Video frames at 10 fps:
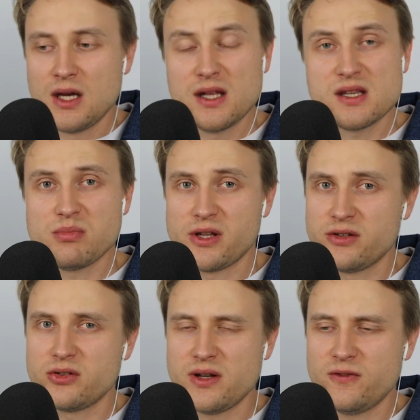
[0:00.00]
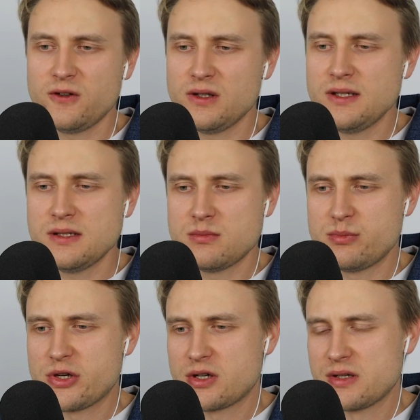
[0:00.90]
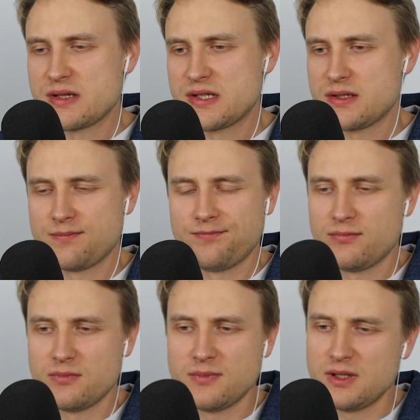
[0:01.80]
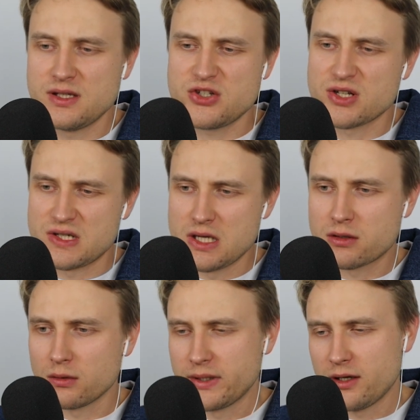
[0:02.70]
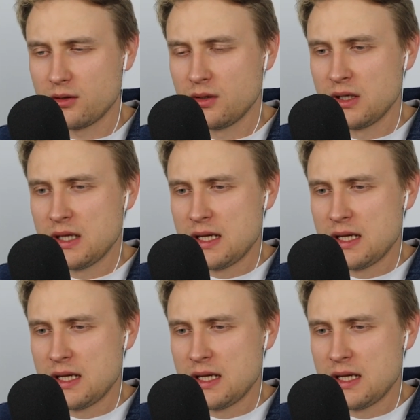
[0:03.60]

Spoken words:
it's a blunder definitely because it's just equal now.